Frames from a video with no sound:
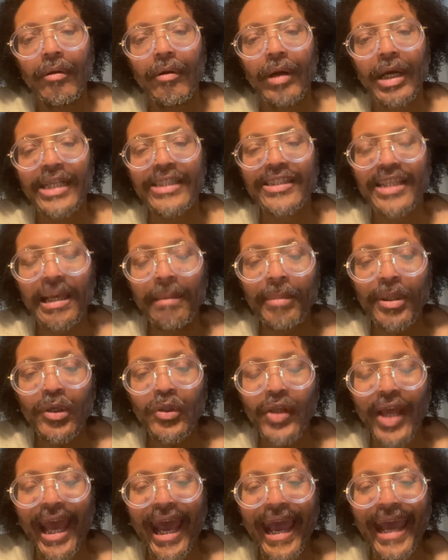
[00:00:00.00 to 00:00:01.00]

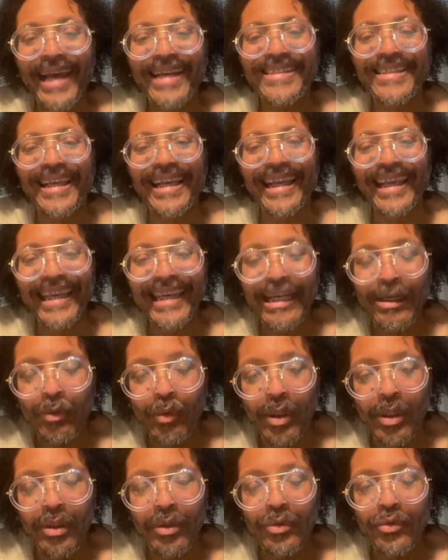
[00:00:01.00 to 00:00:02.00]
assembled as
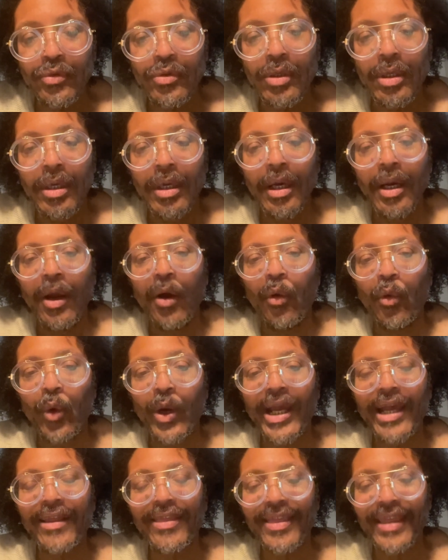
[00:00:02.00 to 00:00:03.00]
equals
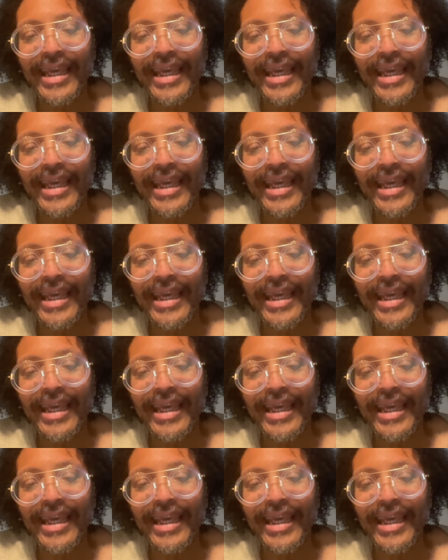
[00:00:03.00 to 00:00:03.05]
with